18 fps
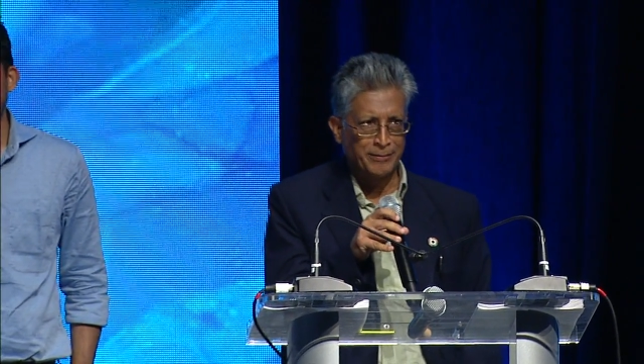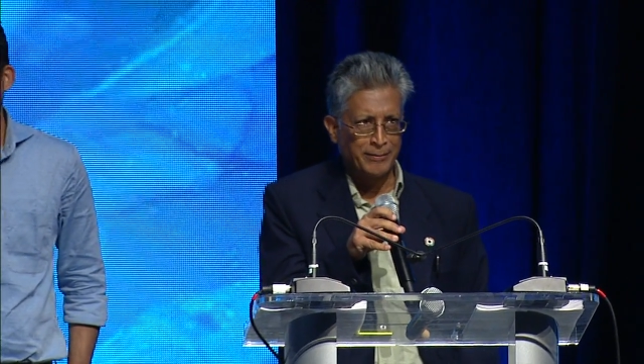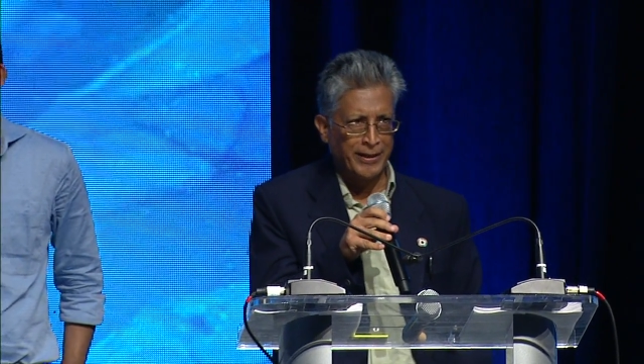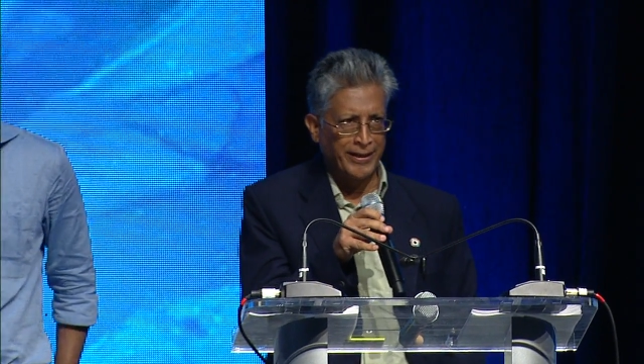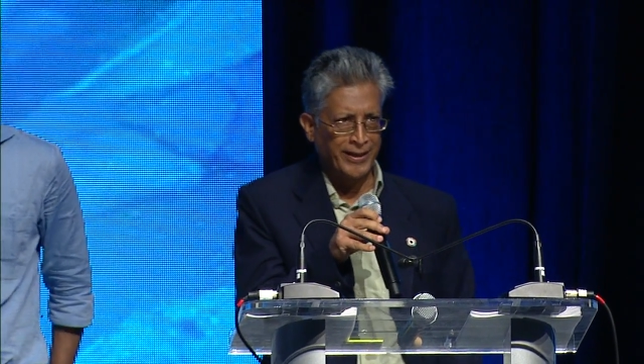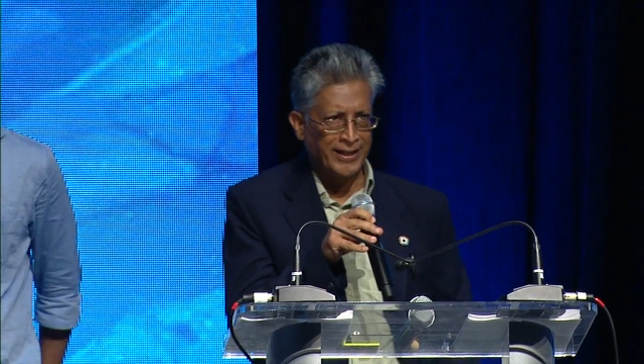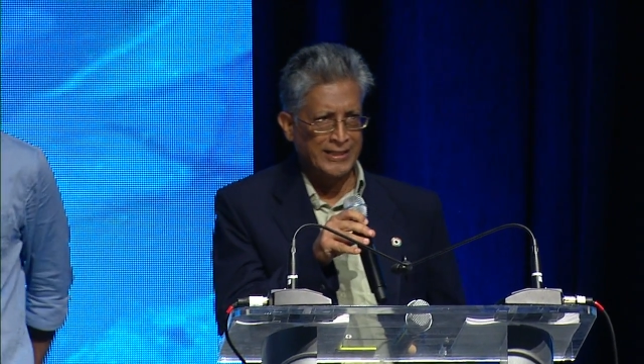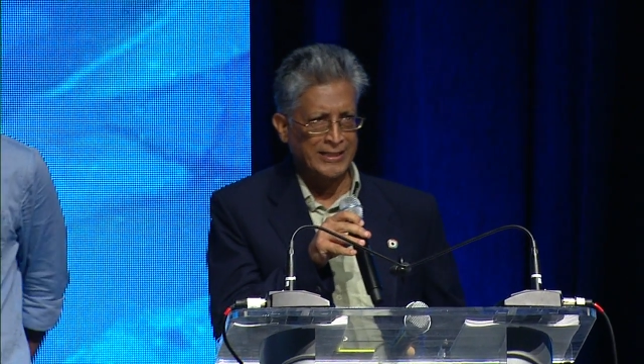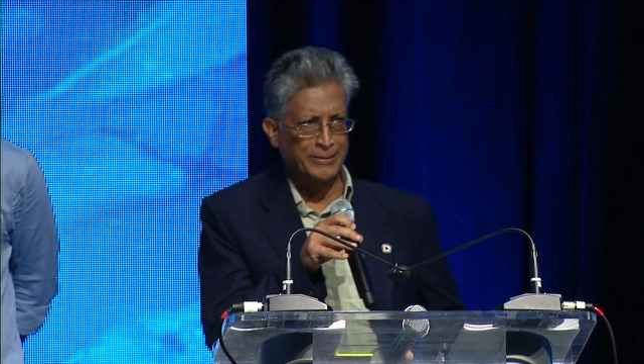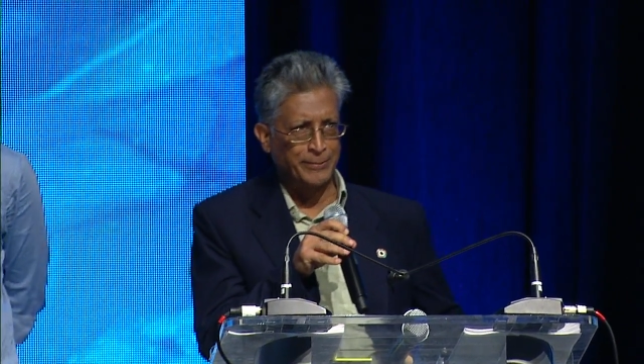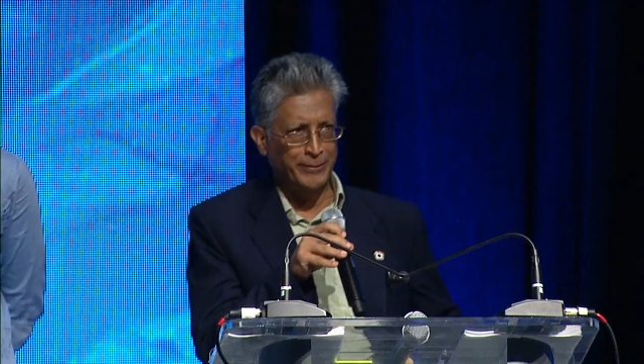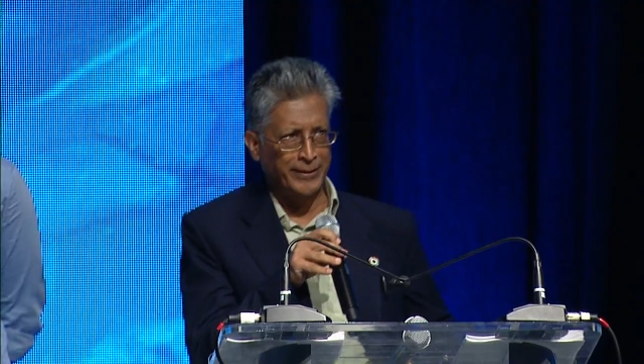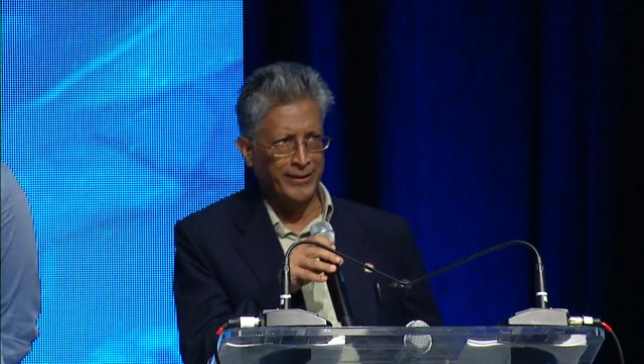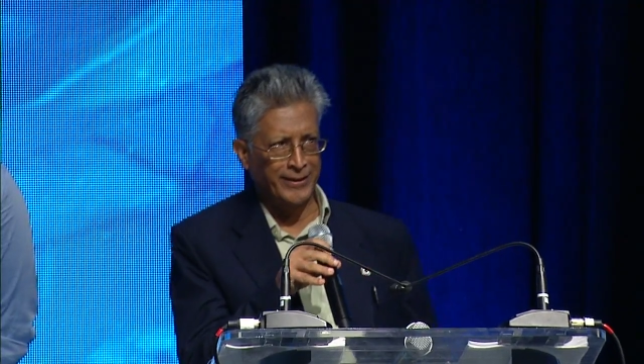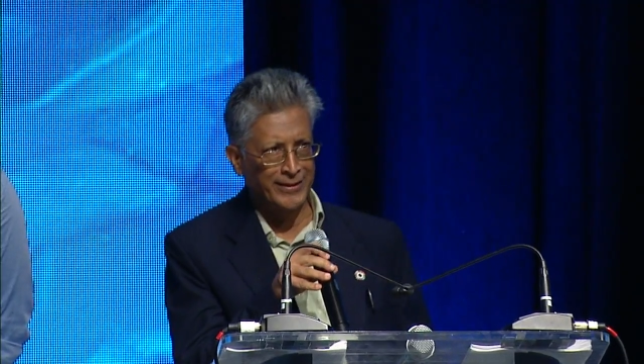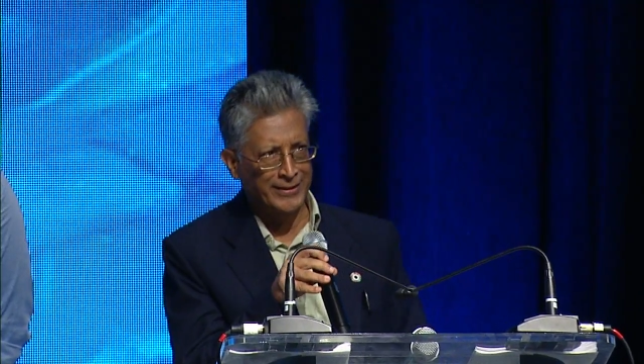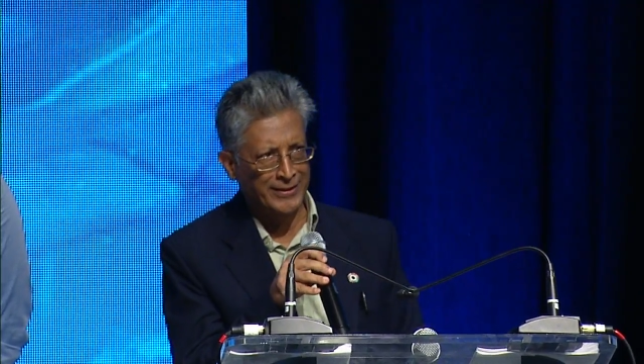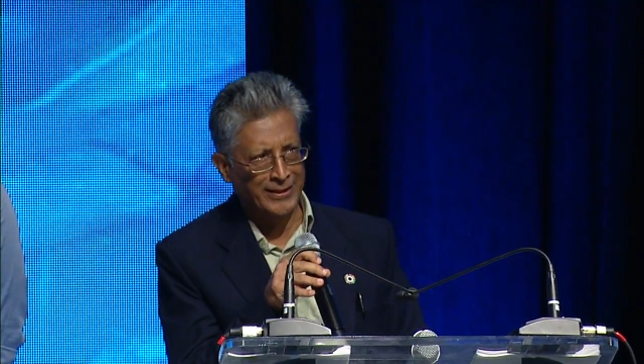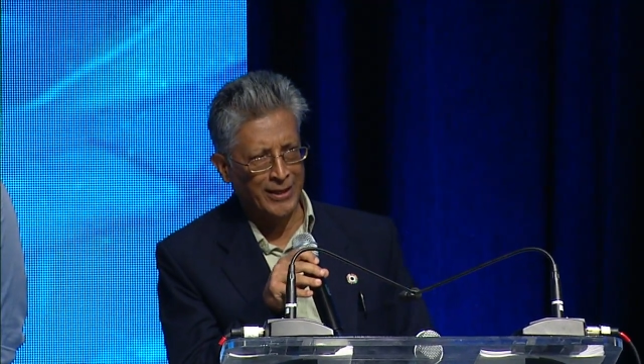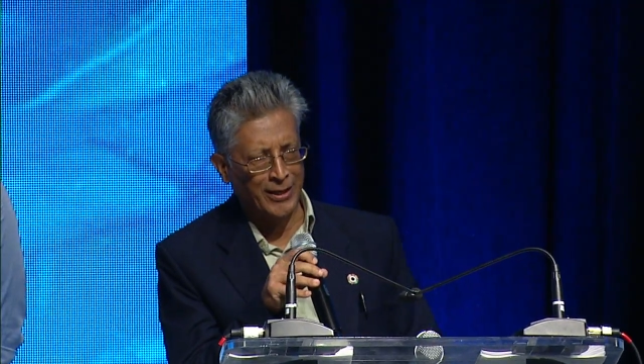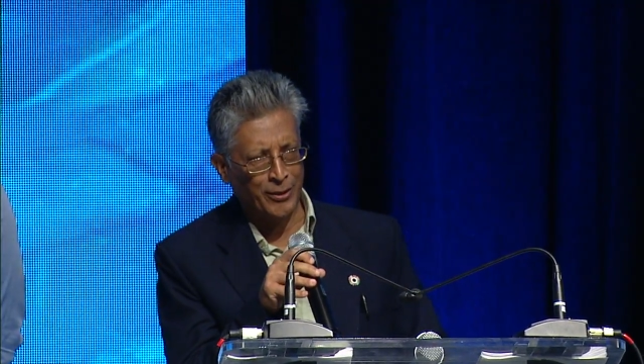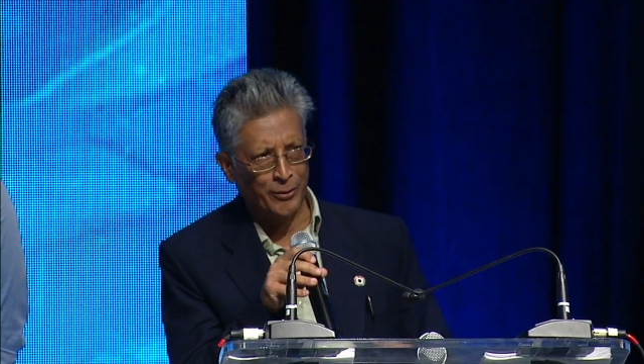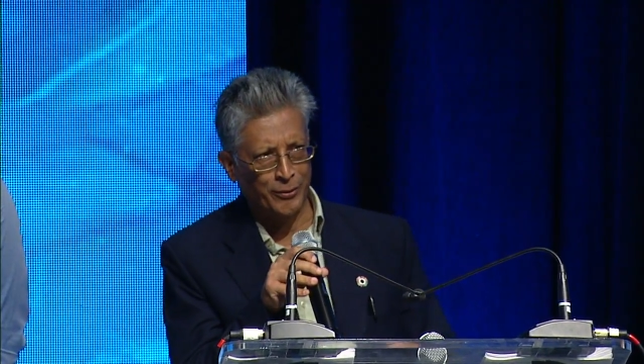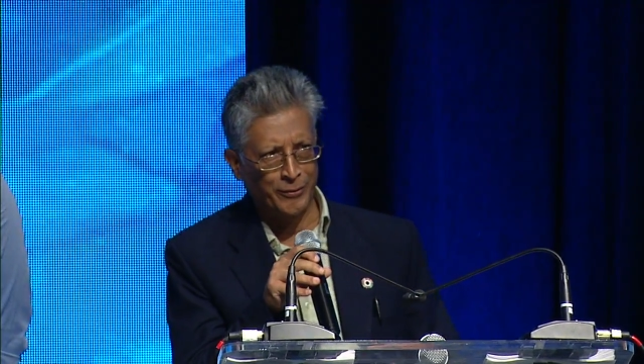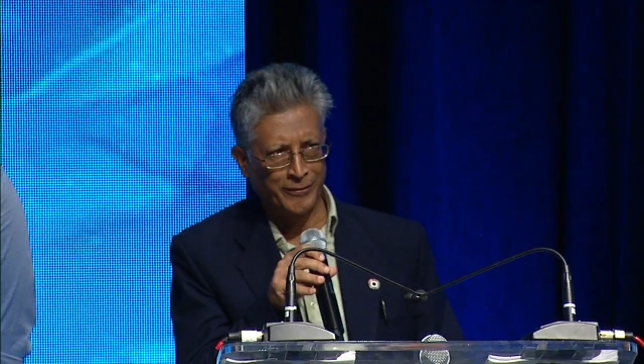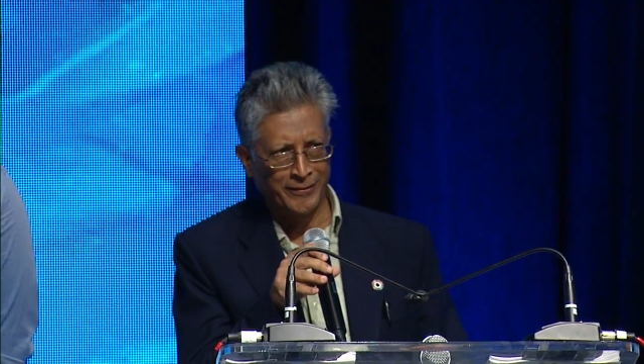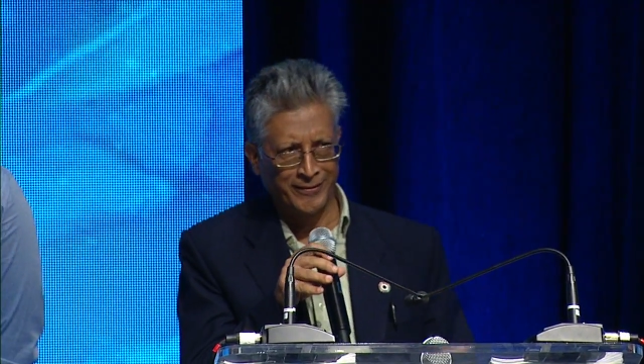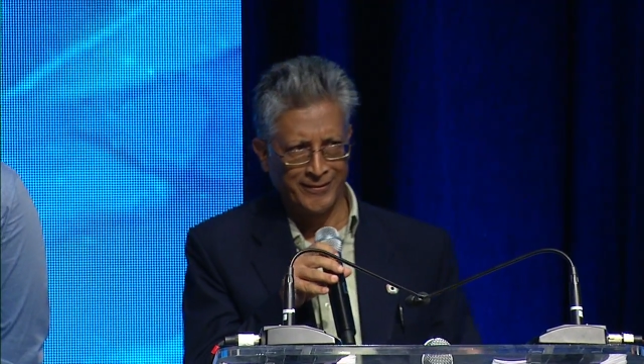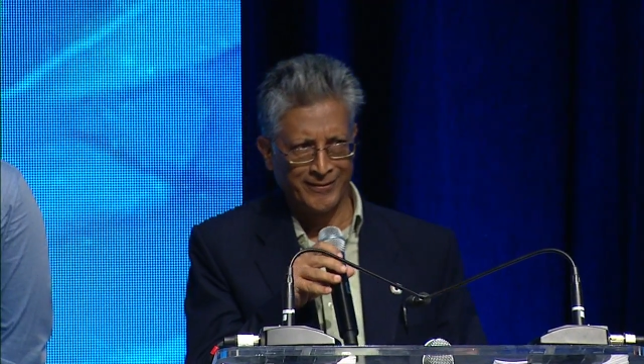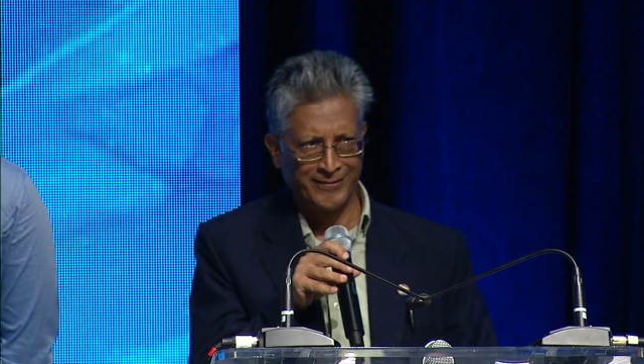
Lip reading: my experience how